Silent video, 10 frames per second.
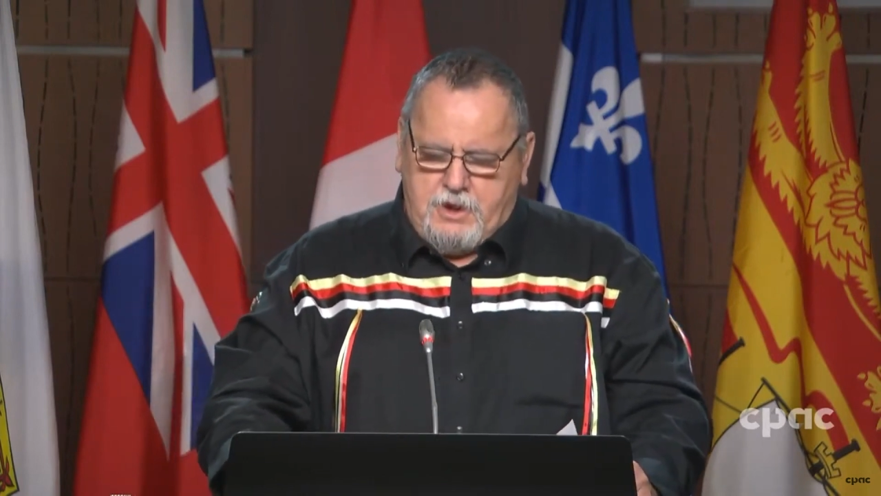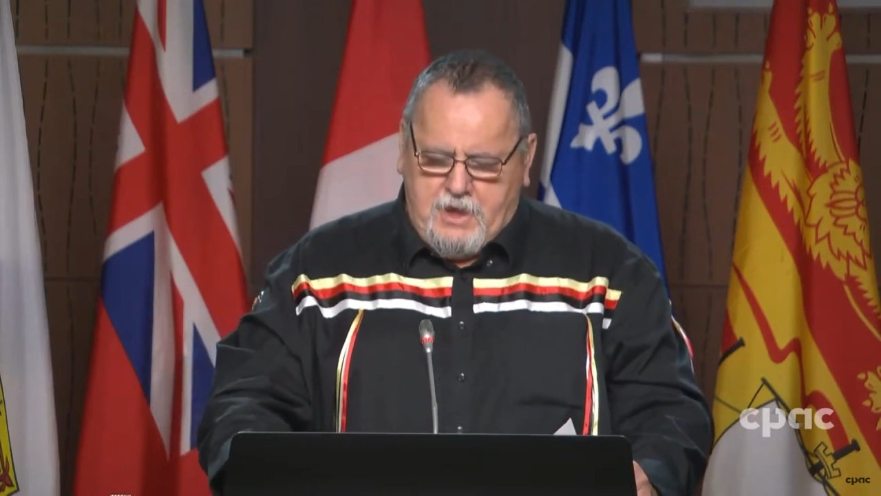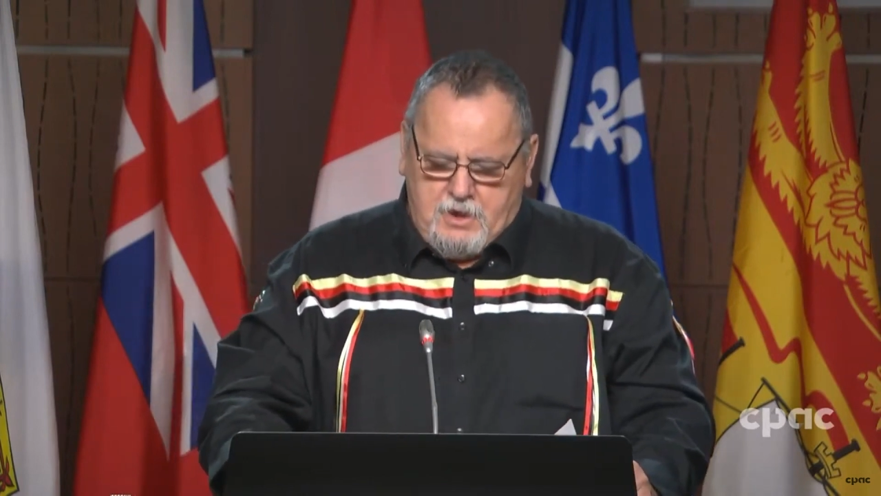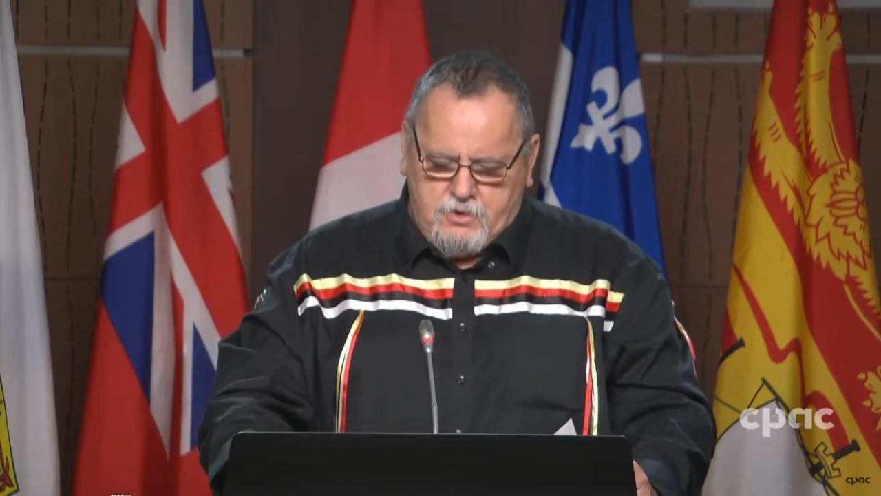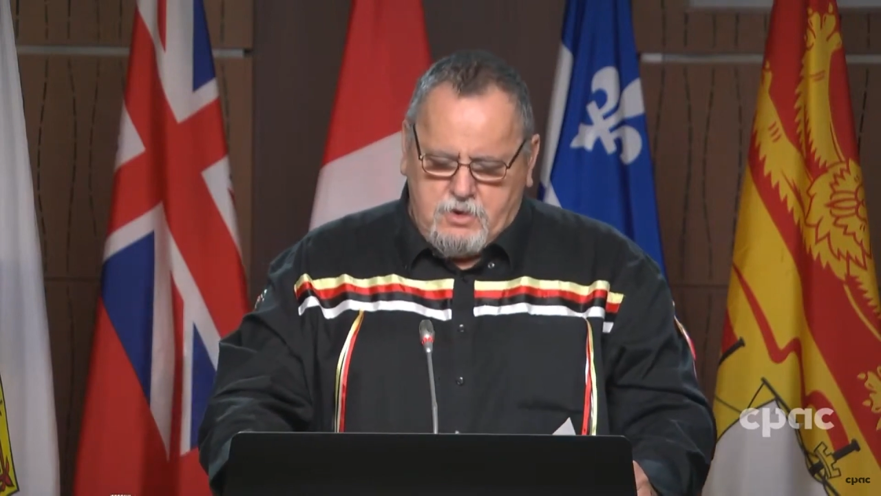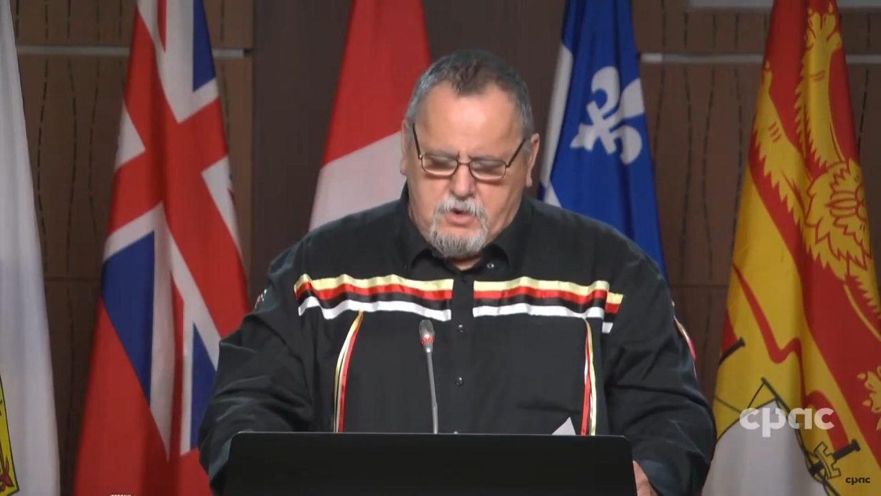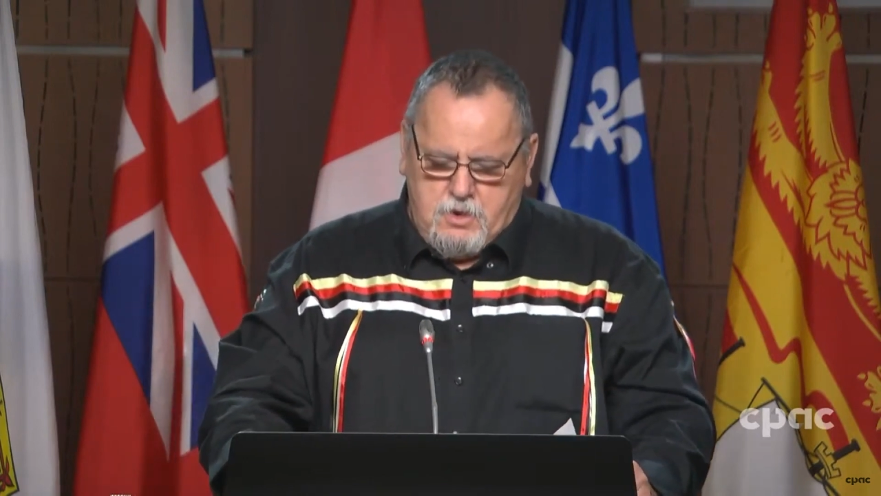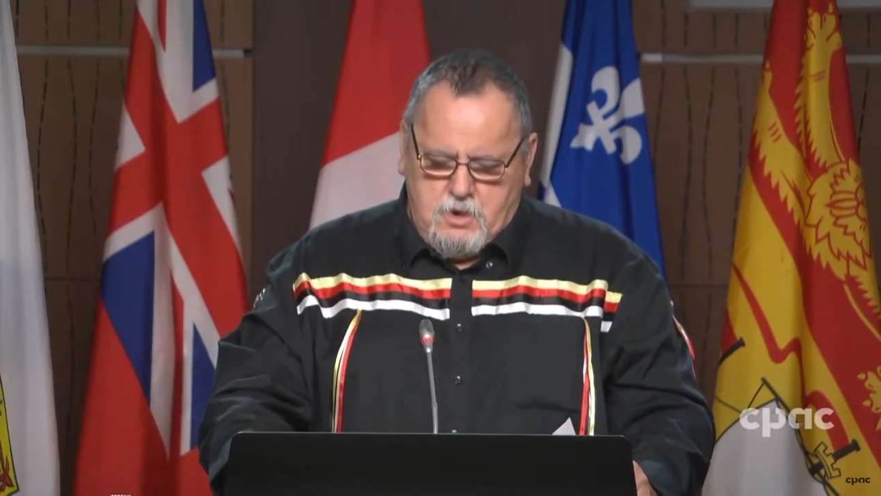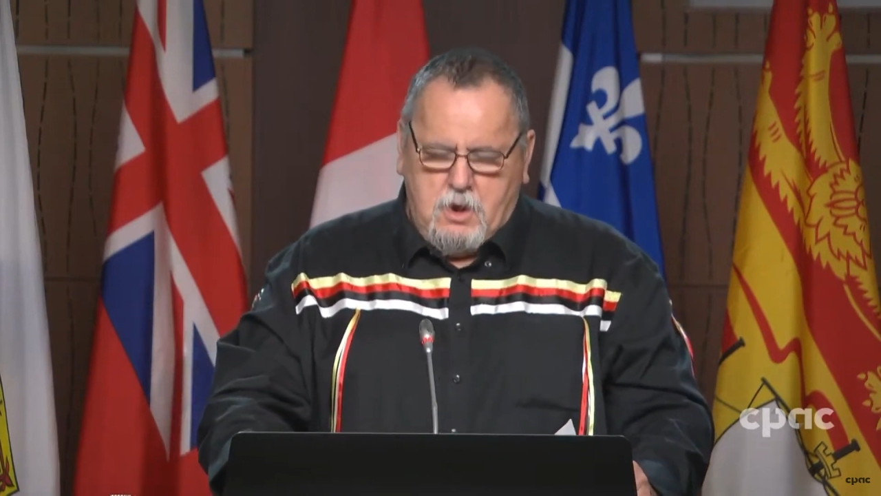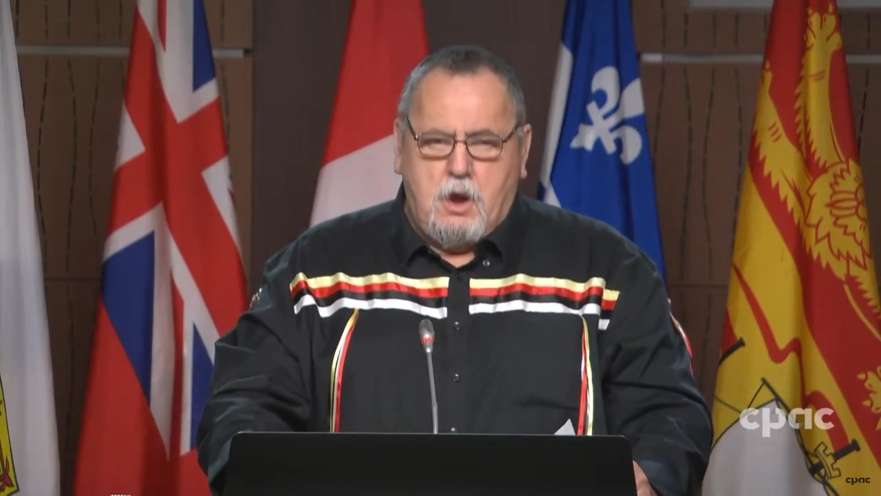Act,
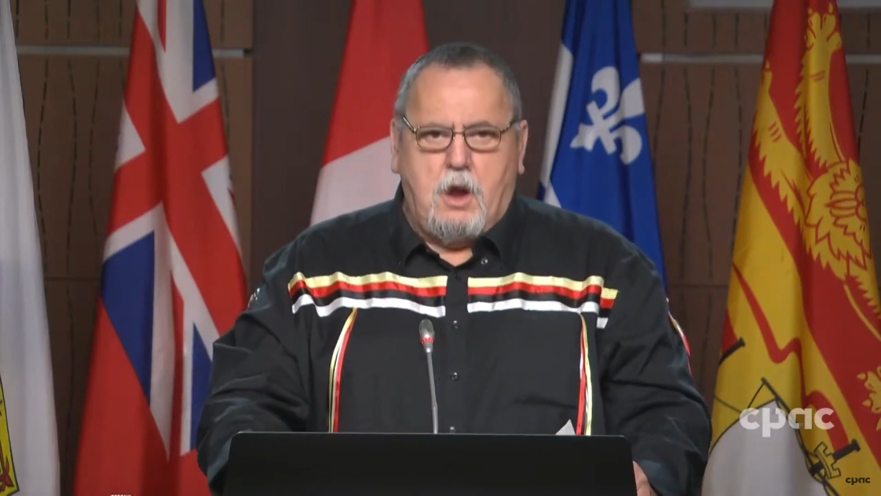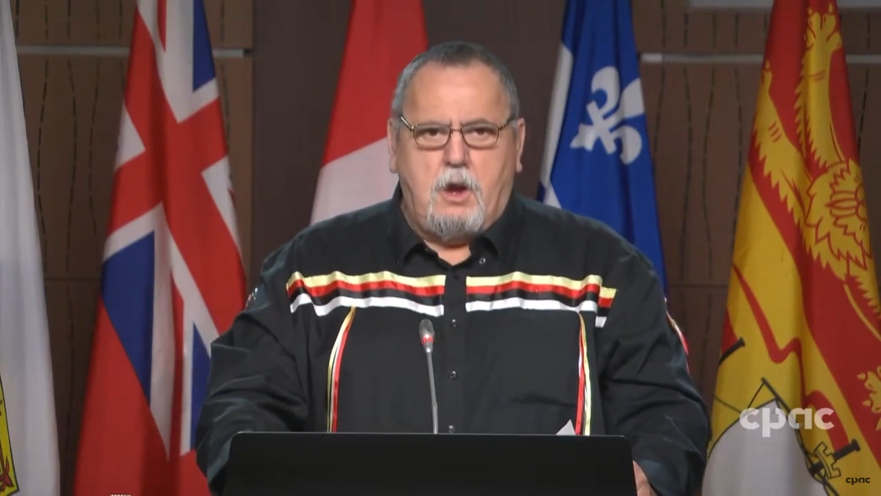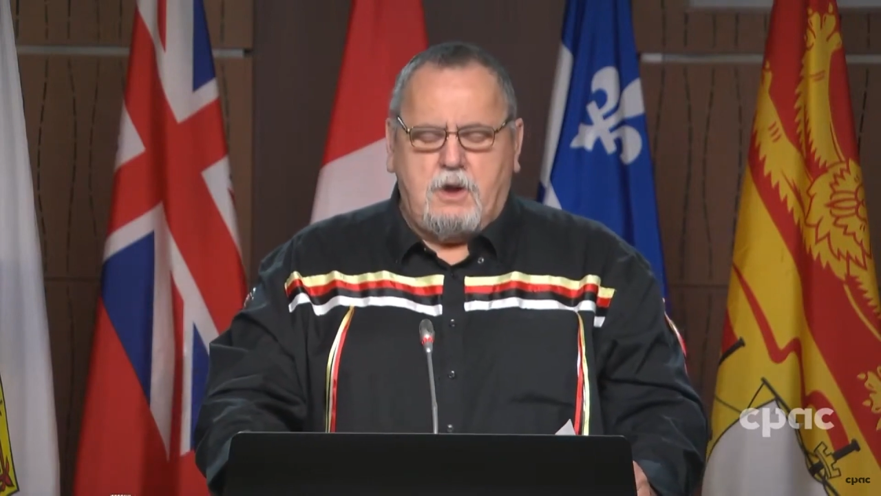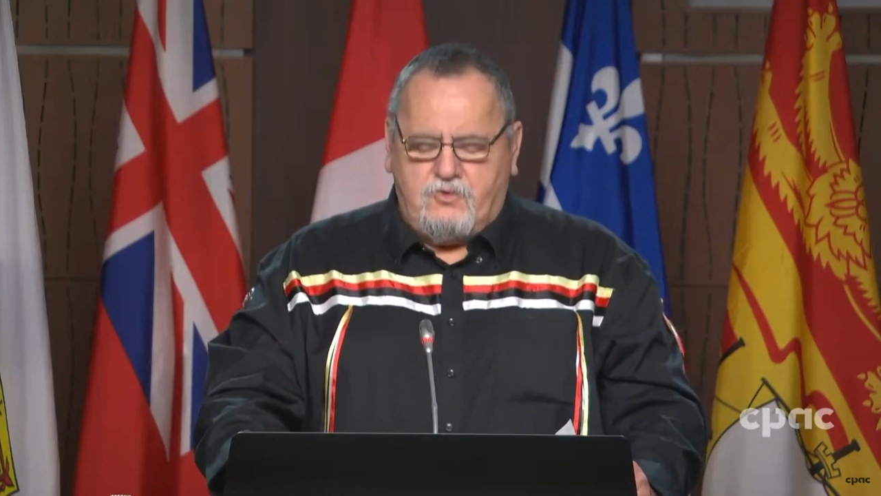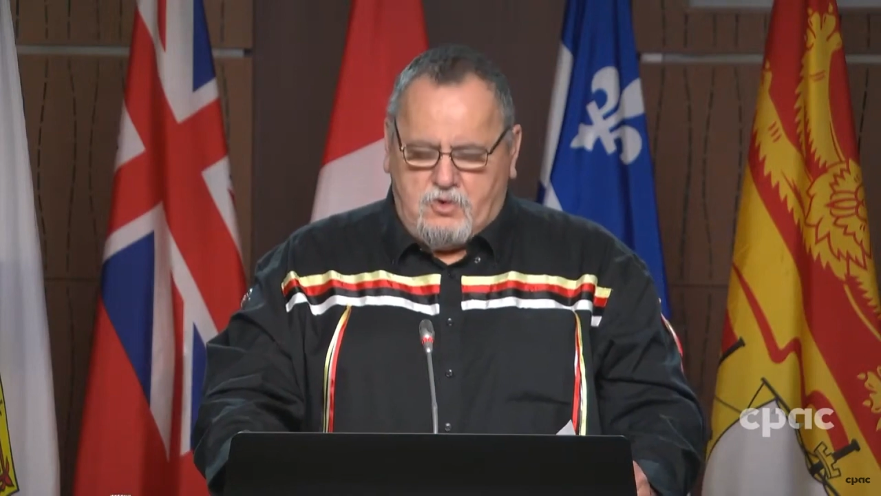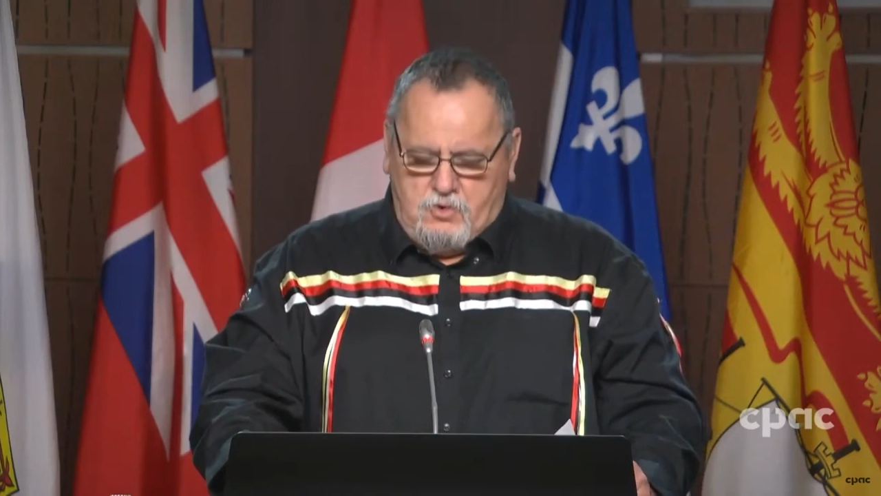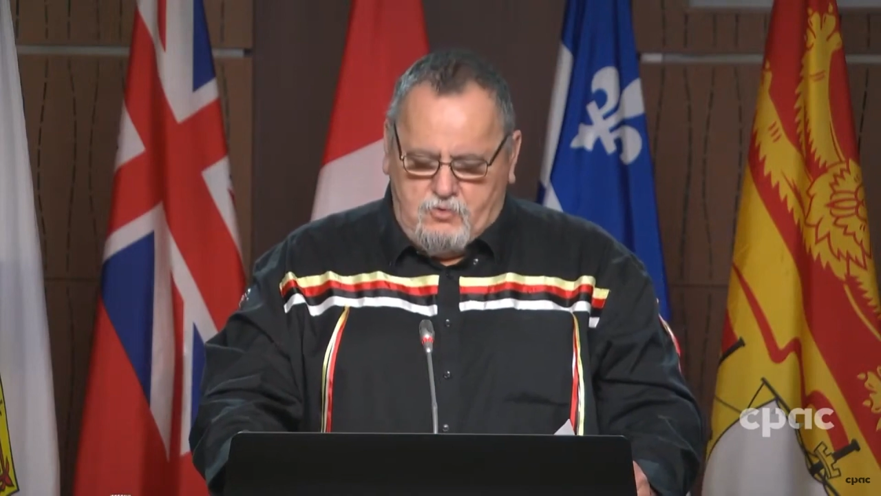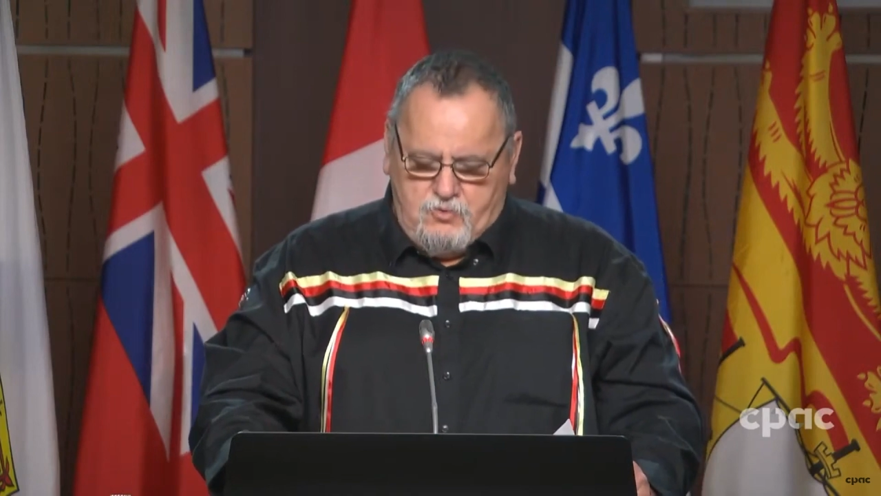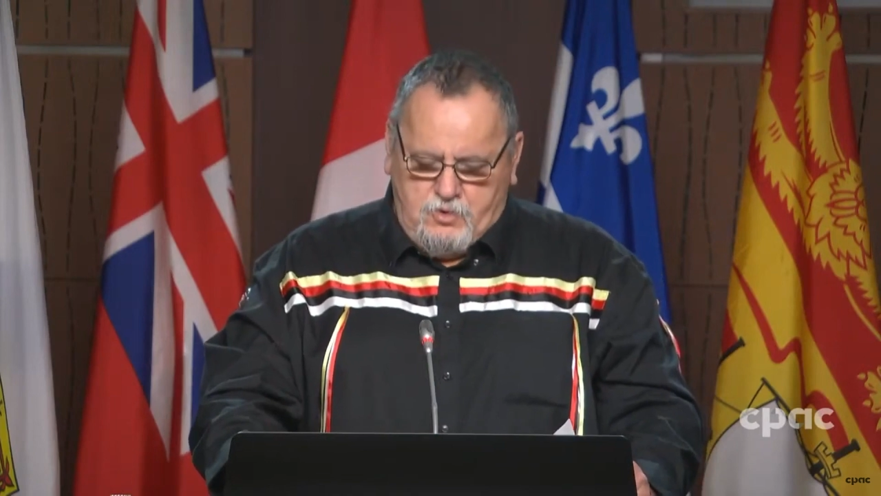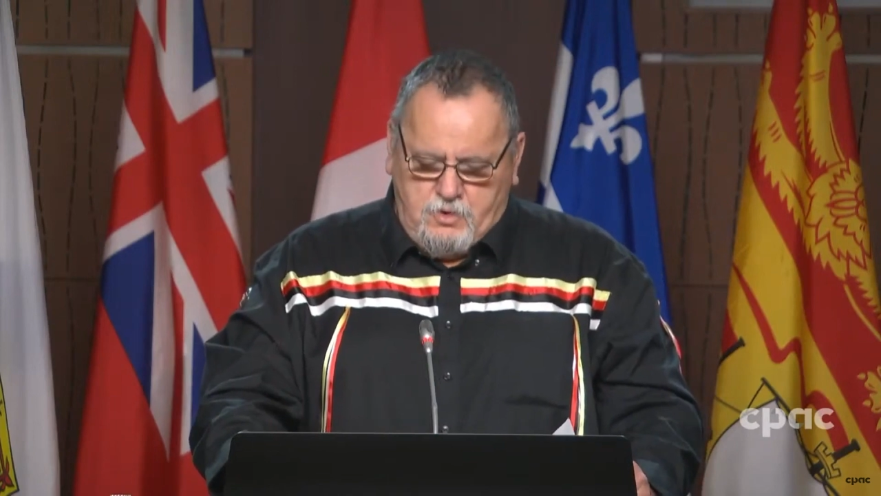our
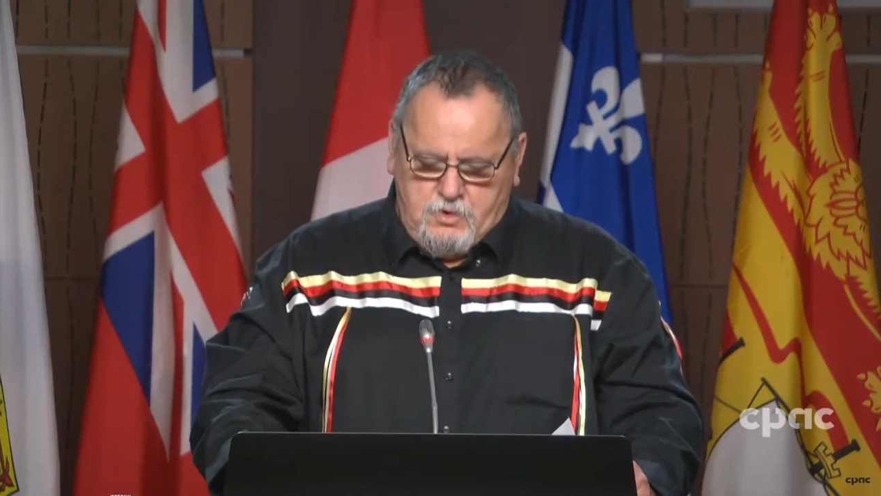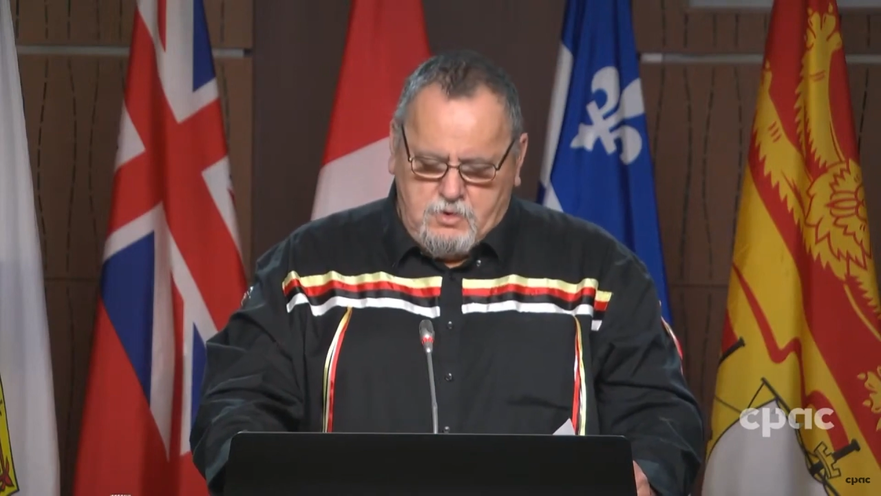exclusion